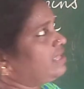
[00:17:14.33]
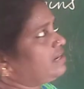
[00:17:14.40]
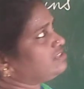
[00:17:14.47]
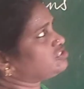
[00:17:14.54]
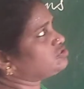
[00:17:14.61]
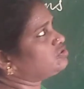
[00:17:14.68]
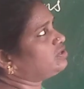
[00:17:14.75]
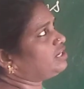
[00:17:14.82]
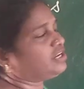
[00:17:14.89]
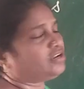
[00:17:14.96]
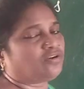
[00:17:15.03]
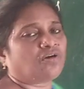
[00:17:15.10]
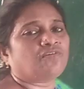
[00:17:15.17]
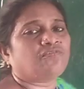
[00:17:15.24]
there is no
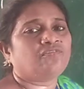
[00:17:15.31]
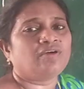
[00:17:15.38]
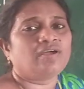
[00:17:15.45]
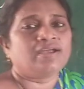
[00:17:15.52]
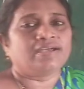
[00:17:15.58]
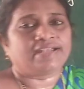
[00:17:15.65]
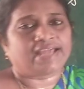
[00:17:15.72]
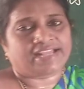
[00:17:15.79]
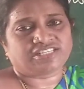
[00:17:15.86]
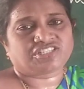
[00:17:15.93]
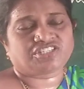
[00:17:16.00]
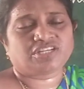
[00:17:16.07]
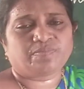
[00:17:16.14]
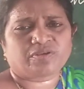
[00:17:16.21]
need of
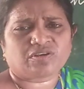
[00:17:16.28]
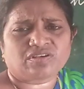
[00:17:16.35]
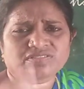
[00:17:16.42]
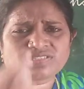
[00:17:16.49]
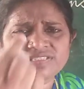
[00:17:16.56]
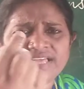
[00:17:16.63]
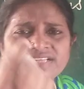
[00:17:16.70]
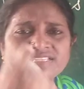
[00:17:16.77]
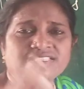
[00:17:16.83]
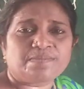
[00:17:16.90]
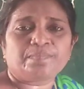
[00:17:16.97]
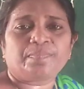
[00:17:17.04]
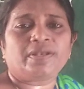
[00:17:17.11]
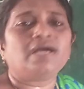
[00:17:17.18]
digestion because they are
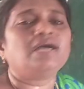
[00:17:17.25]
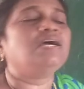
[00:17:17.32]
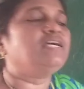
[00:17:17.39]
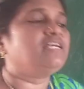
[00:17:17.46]
simpler